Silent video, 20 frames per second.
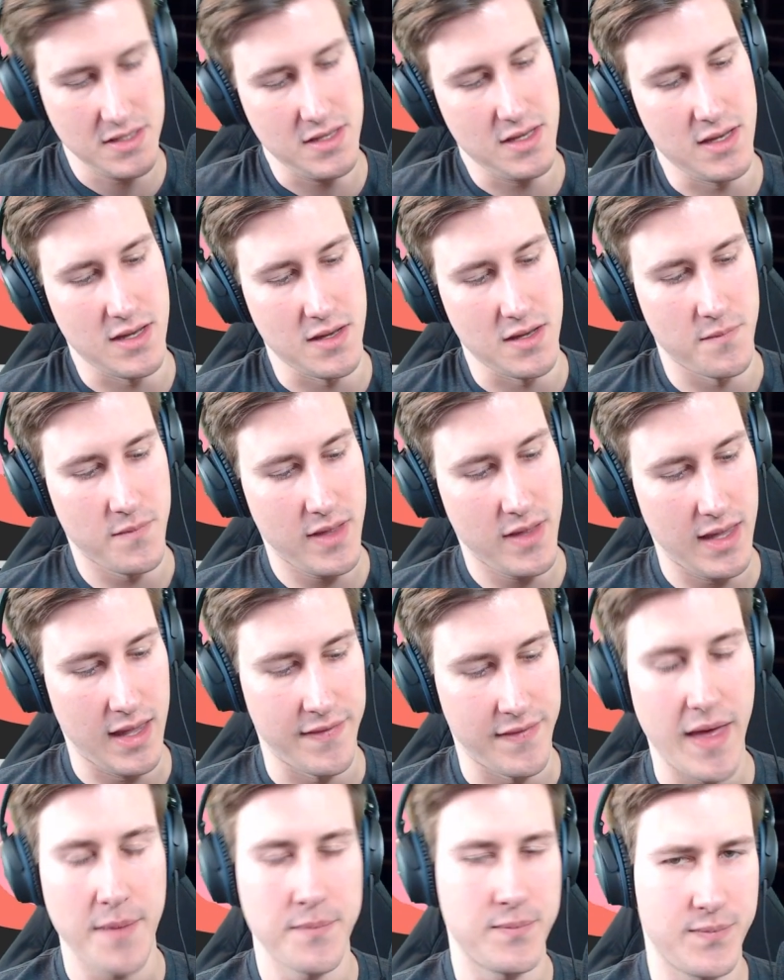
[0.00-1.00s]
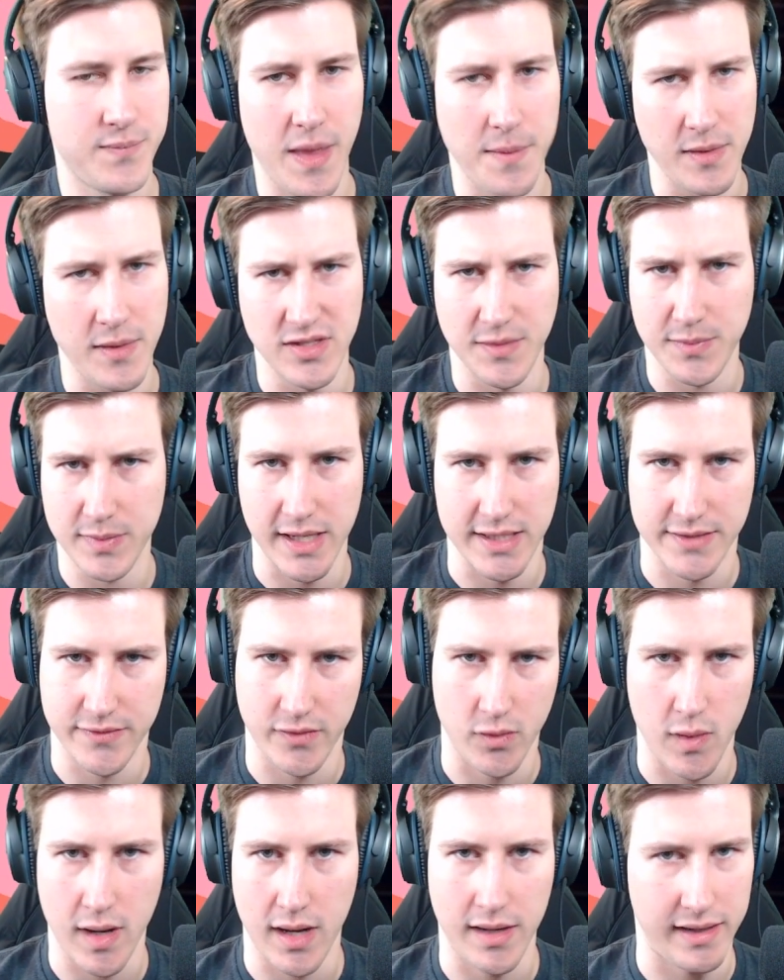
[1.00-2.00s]
And that music plays
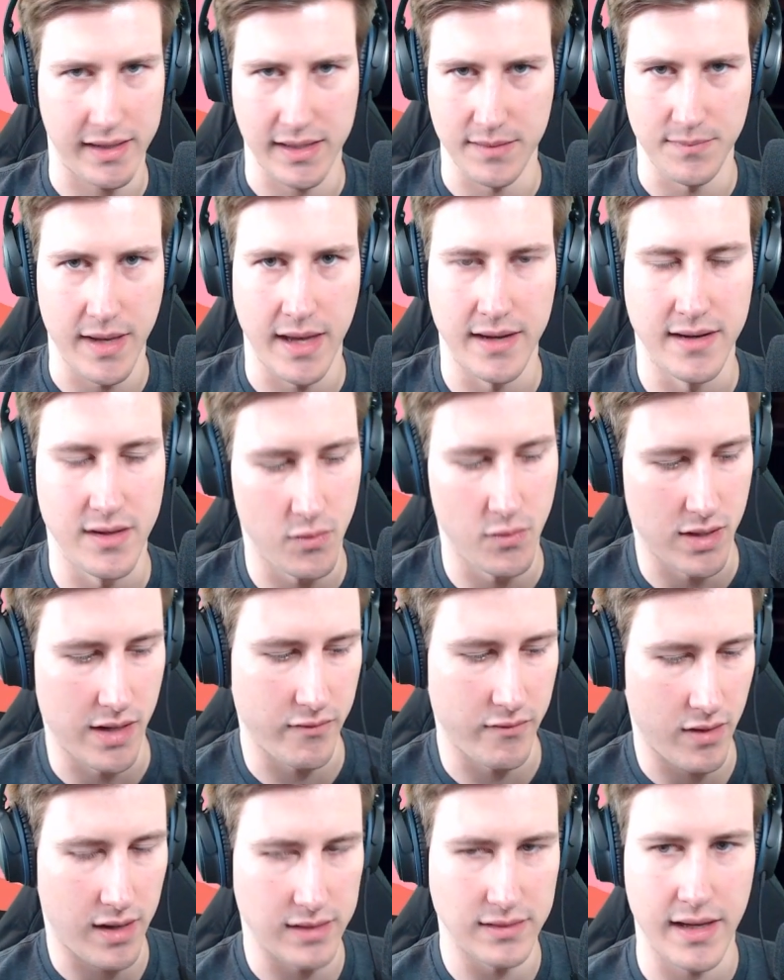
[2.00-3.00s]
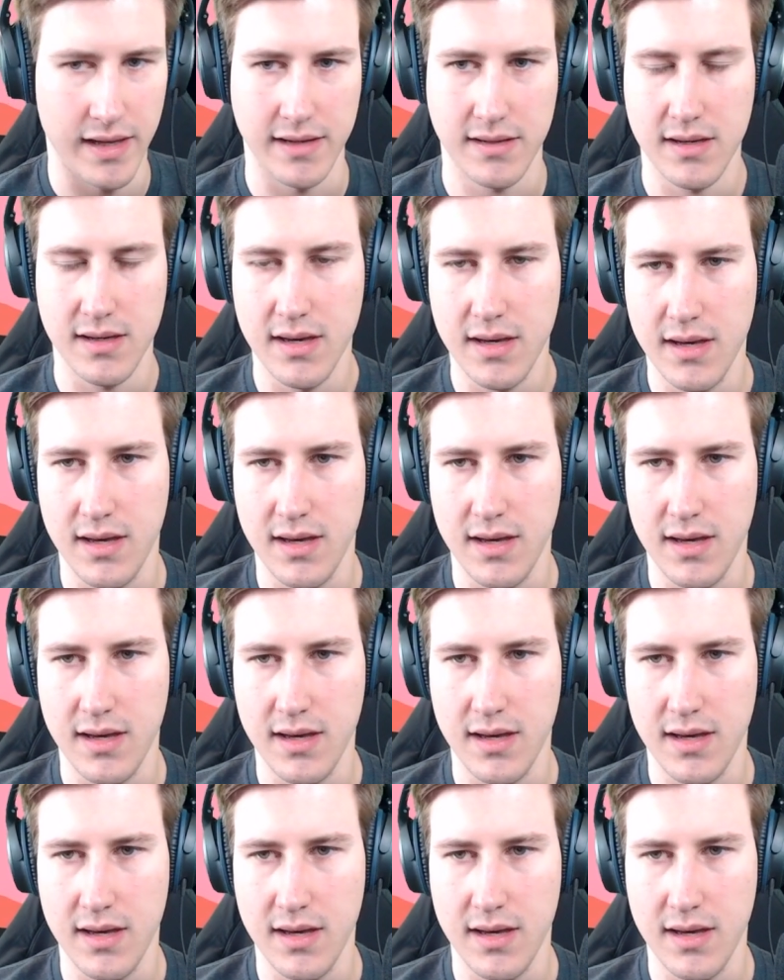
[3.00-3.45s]
for a while. I can end it whenever I'd like.